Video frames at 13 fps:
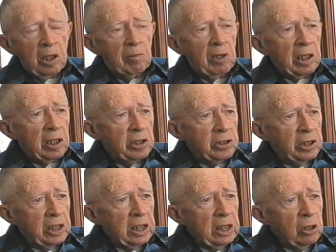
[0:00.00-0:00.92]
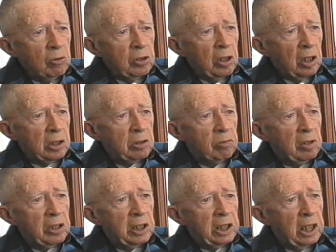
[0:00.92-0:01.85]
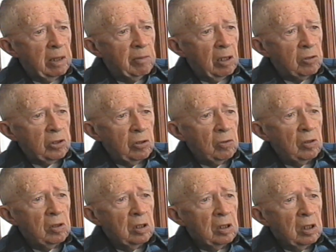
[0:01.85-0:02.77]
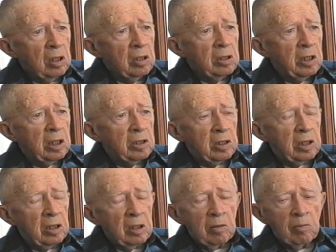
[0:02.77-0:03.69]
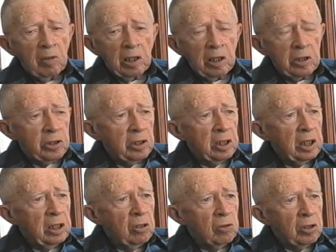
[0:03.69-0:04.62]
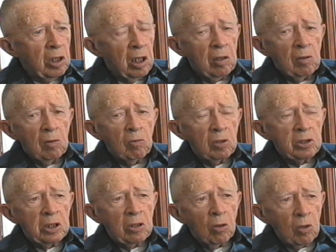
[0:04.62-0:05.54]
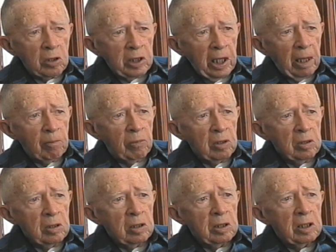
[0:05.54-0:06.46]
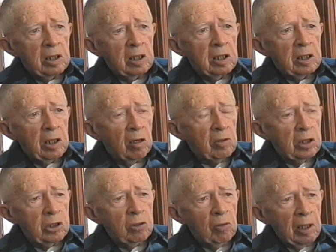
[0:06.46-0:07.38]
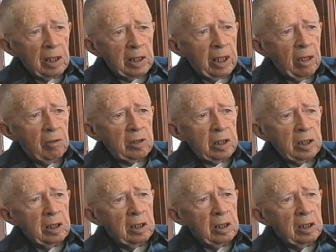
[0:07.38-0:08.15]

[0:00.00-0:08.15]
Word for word: Mercury City, Utah is where they came out to. The City, Utah was a gold camp down in Tooele County.